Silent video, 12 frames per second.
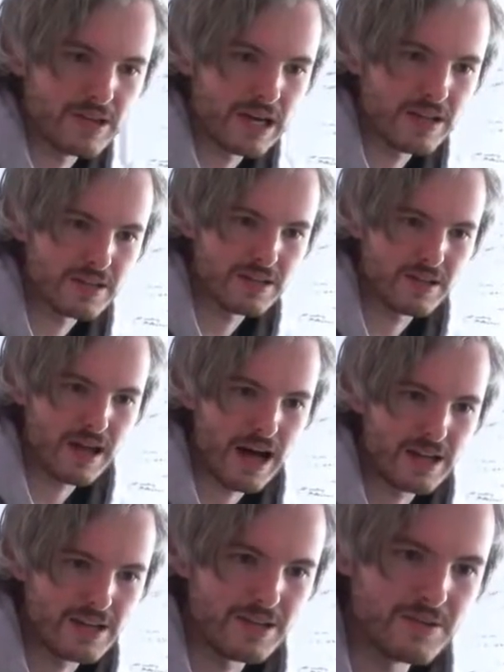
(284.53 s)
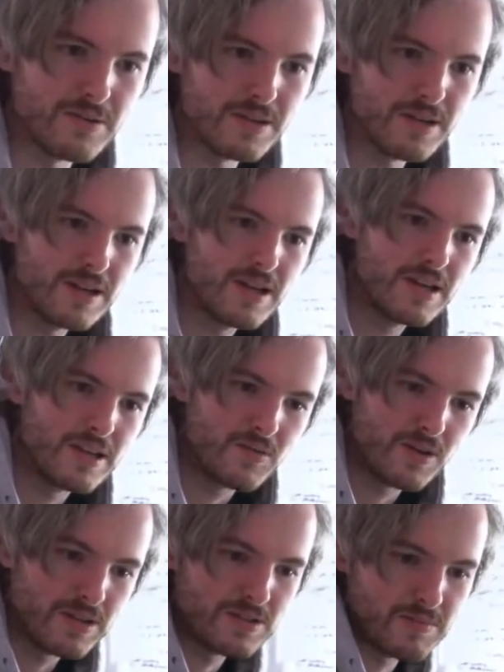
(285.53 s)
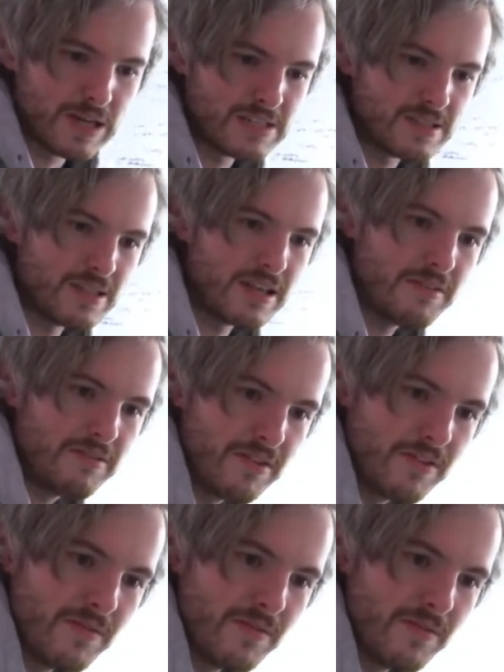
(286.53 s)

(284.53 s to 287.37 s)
got a little on you. You want to use my sleeve?